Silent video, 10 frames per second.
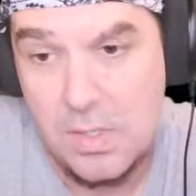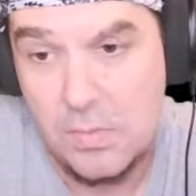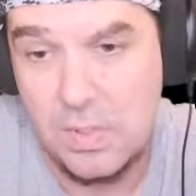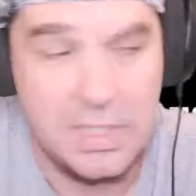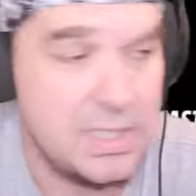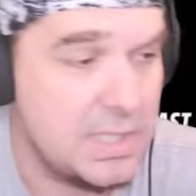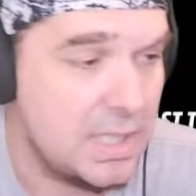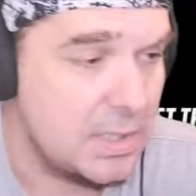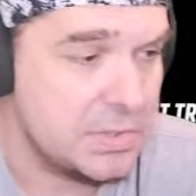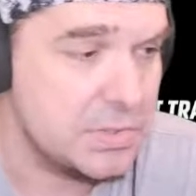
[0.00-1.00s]
well, I need to
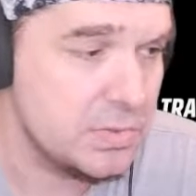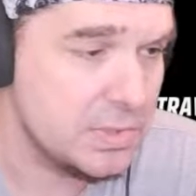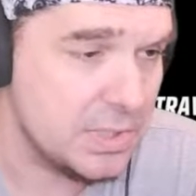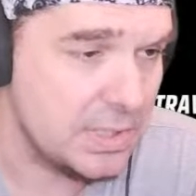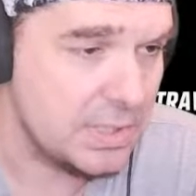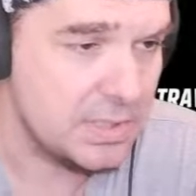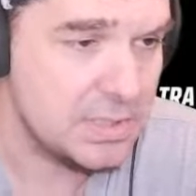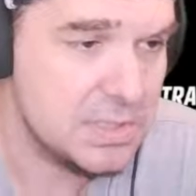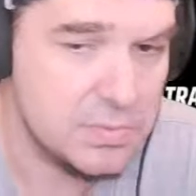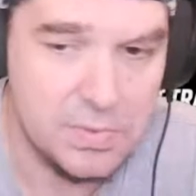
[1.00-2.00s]
get a tune done, and
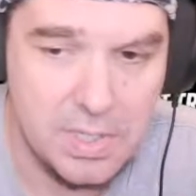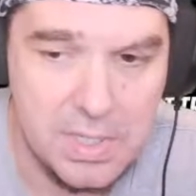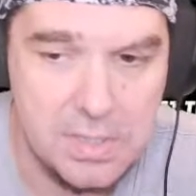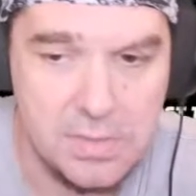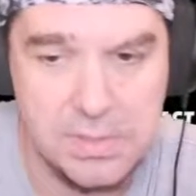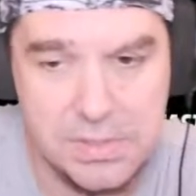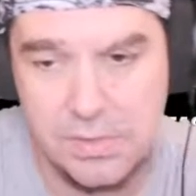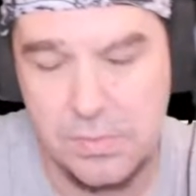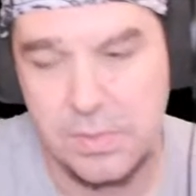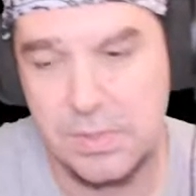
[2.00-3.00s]
this one right here is
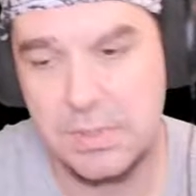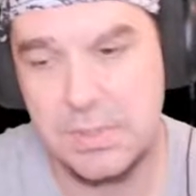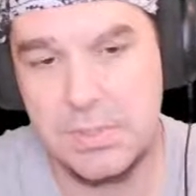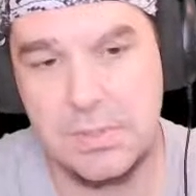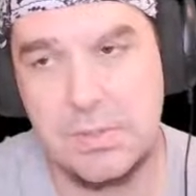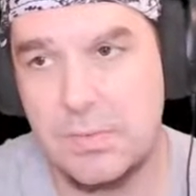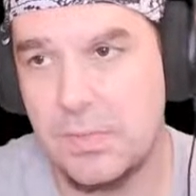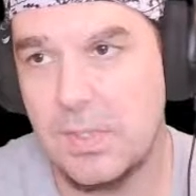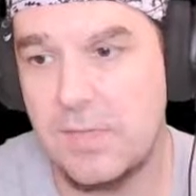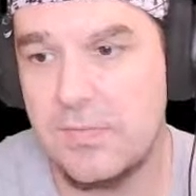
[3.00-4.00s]
no good, so we're
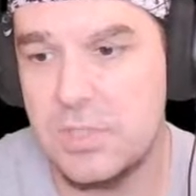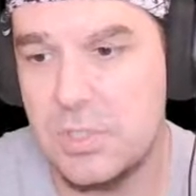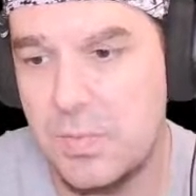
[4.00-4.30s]
gonna have to jump